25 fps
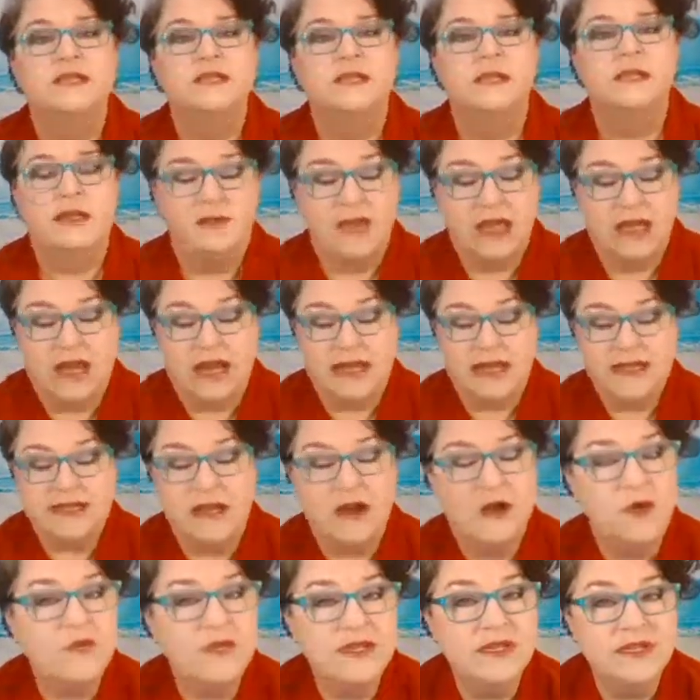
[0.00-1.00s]
And I
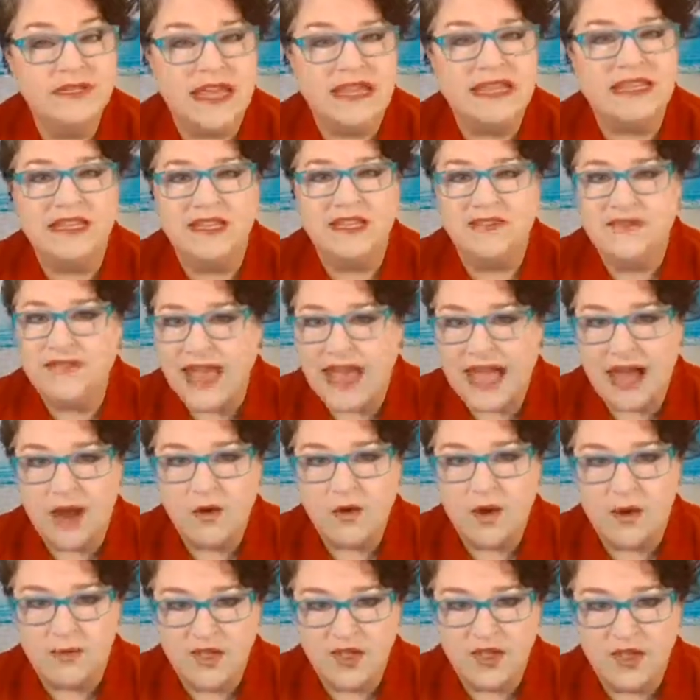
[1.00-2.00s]
always say, leave the how
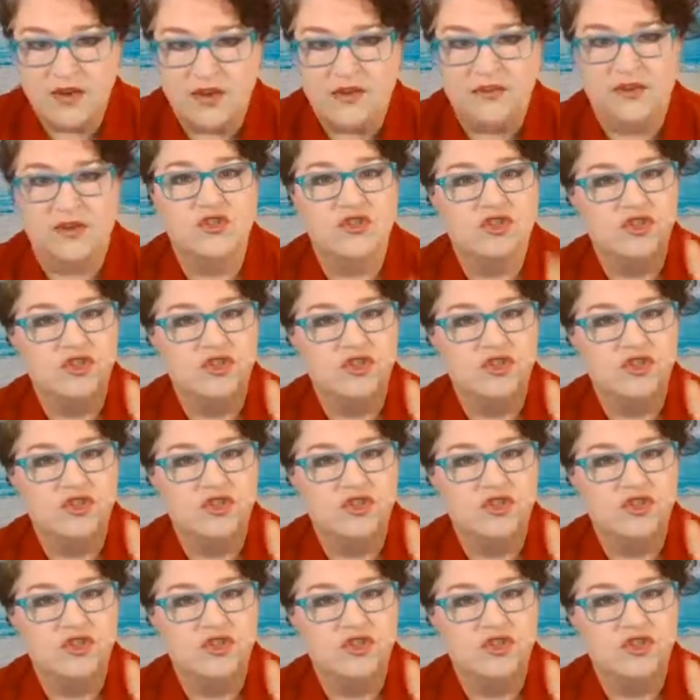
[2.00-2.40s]
up to the universe.